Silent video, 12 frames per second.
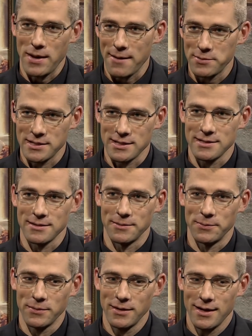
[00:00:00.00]
in
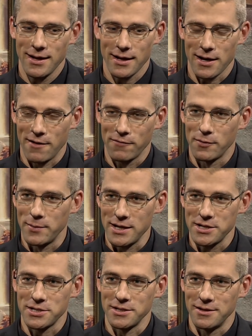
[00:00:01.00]
baptism,
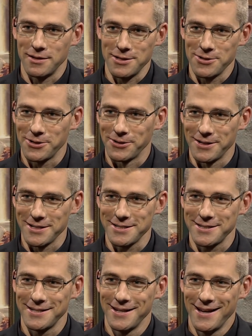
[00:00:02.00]
confirmation,
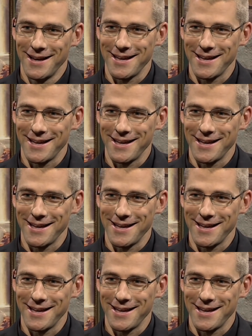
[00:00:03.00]
Eucharist,